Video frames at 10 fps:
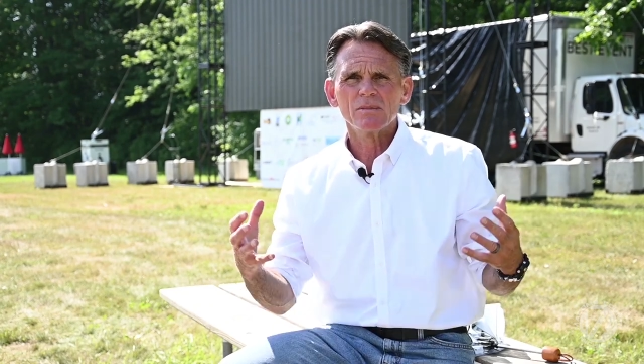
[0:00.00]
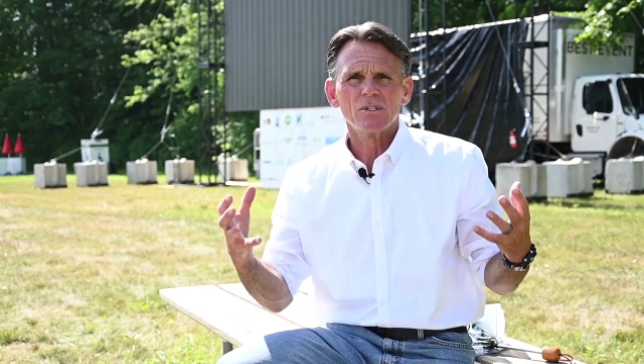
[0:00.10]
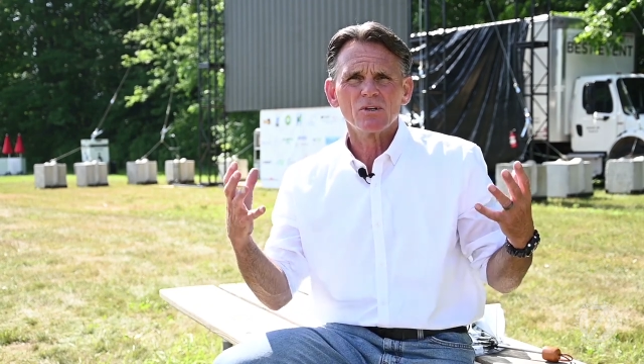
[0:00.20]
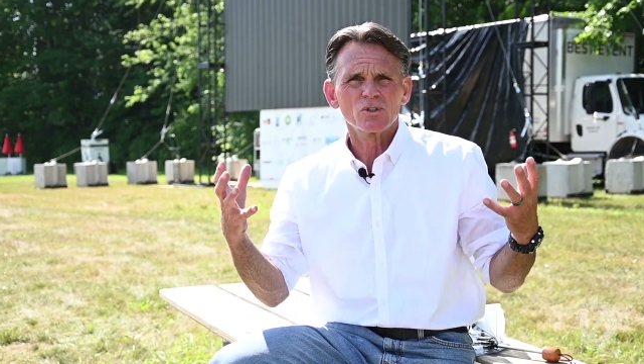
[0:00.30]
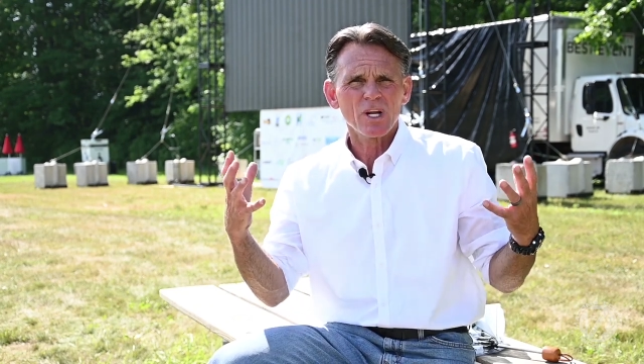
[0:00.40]

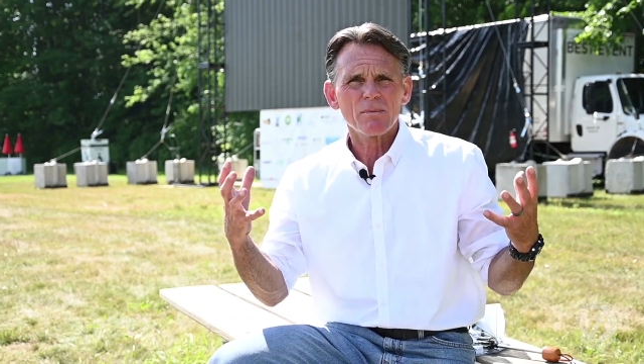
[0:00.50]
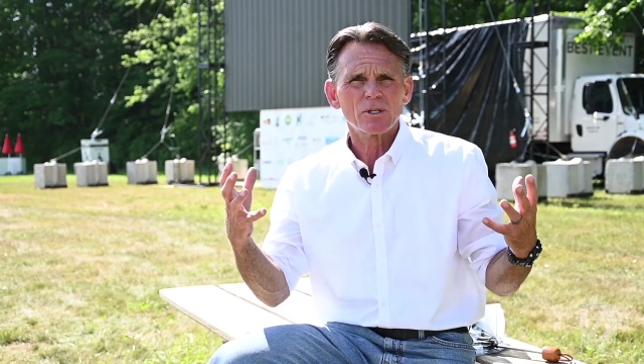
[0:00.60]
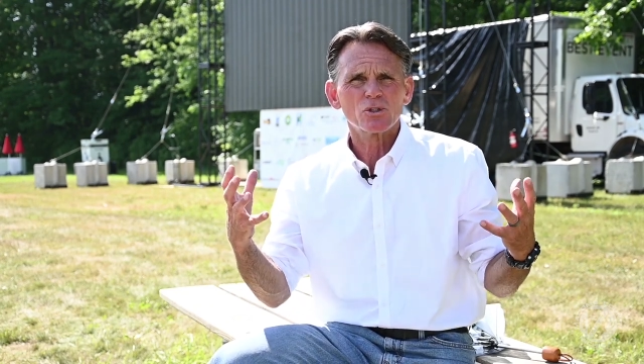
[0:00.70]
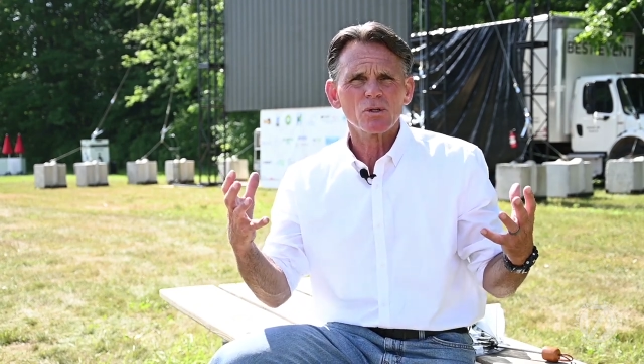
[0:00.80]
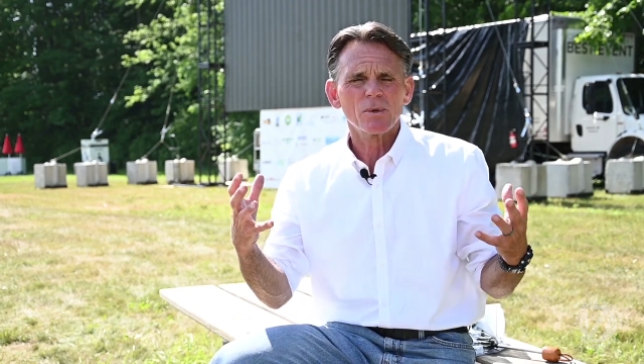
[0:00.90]
you know, trying to
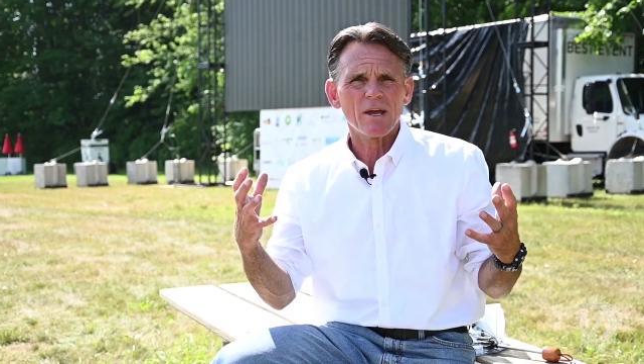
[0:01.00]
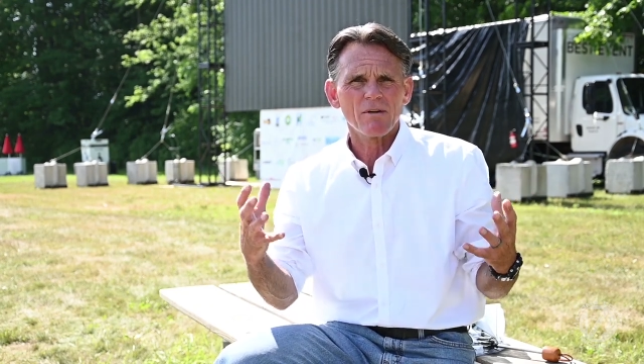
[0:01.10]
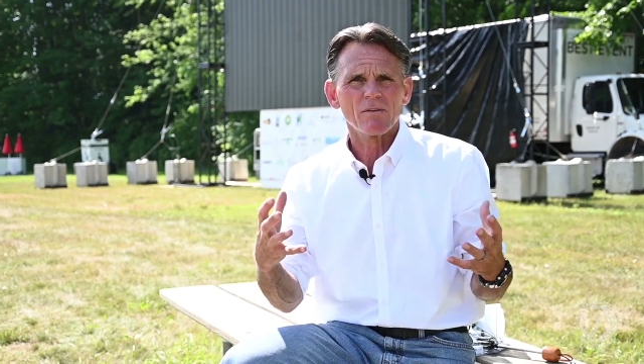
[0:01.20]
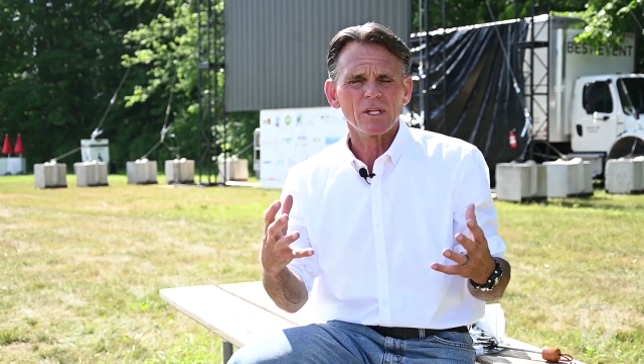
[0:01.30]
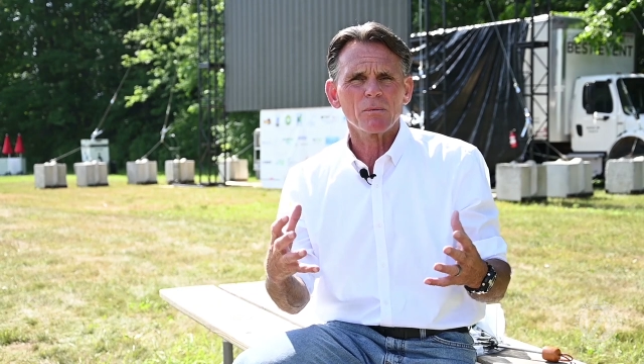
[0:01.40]
make sure that we
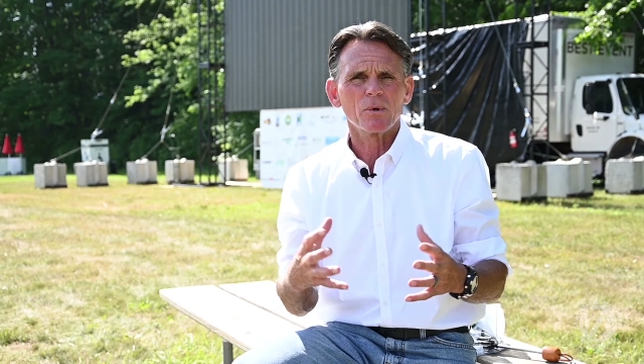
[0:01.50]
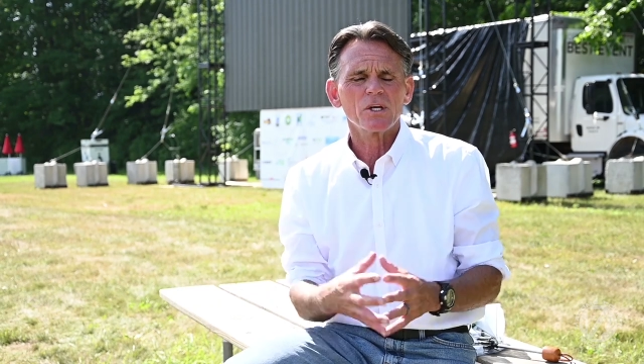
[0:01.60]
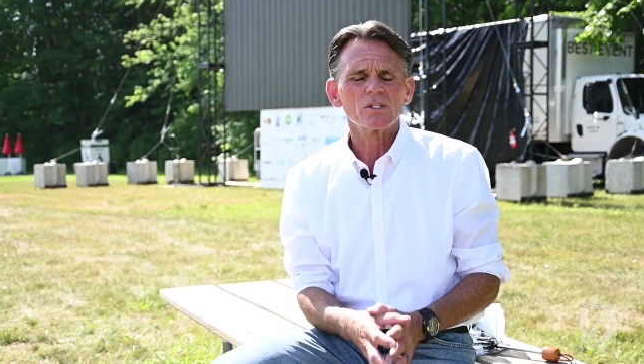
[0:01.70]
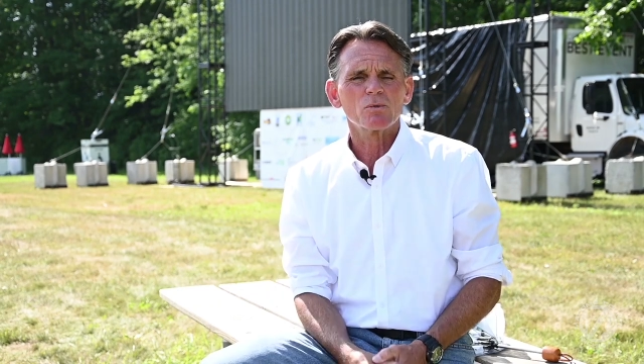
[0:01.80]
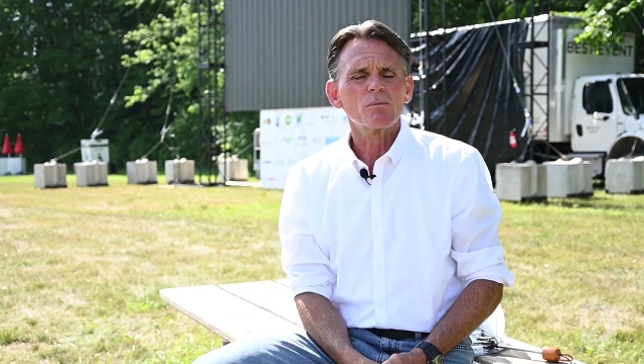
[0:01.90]
have everything in
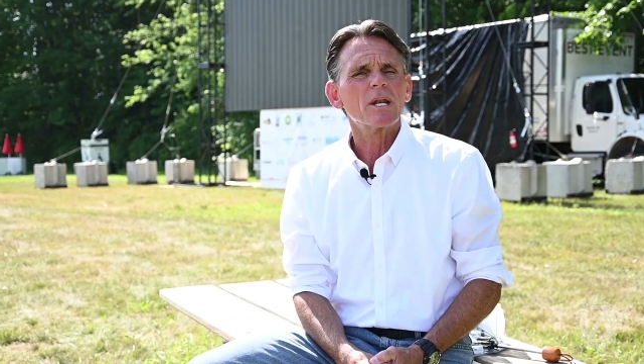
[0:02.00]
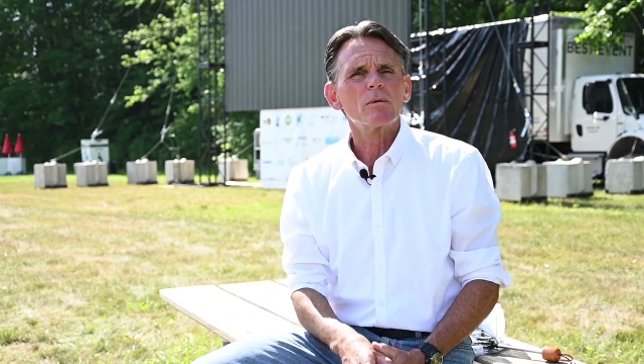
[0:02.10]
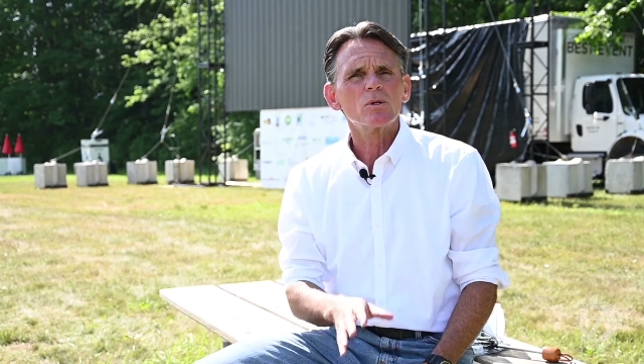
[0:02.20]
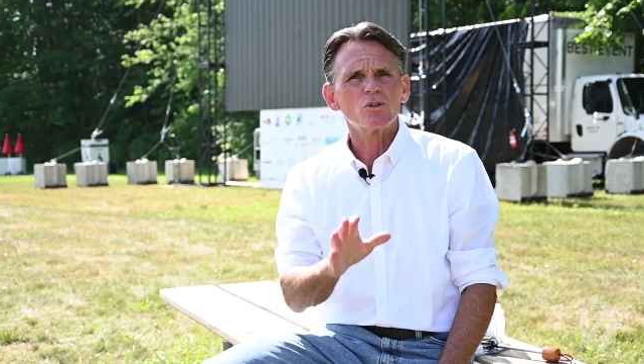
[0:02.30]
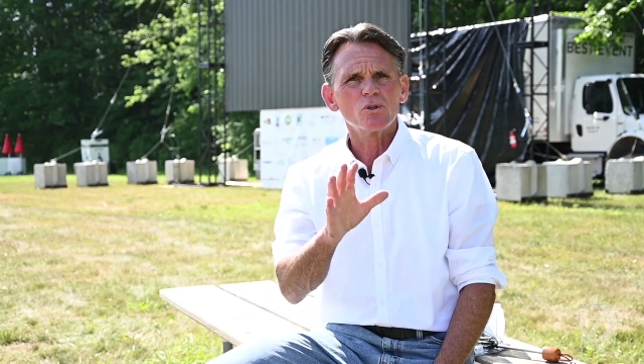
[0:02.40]
place. We've been
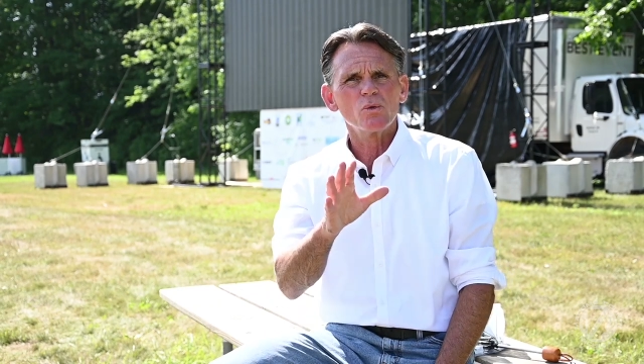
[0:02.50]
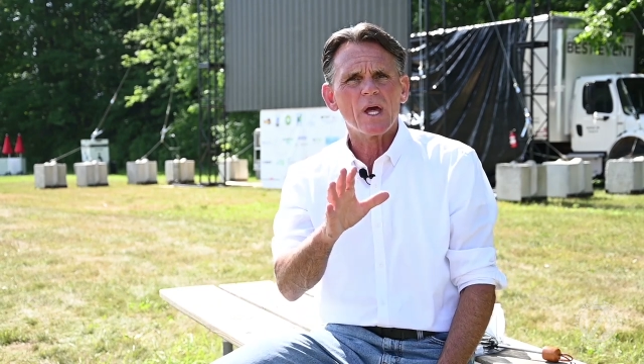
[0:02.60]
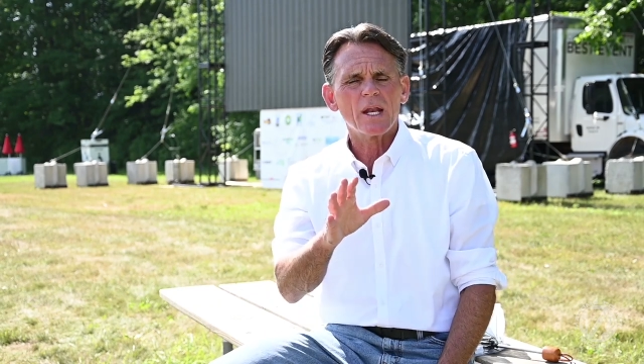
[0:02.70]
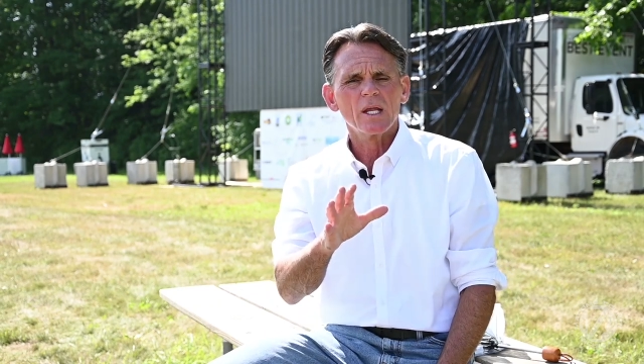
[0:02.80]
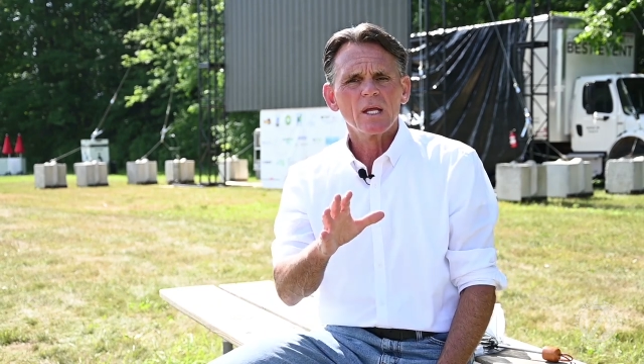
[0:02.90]
able to do
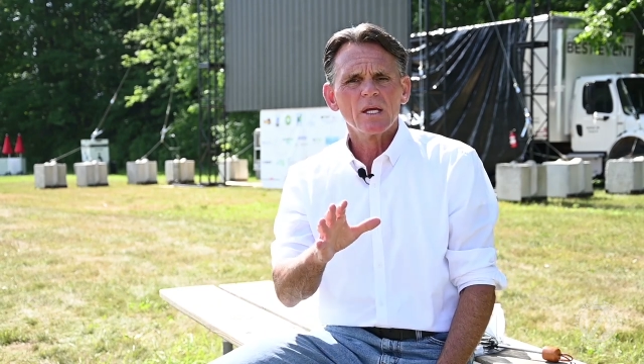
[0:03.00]
that.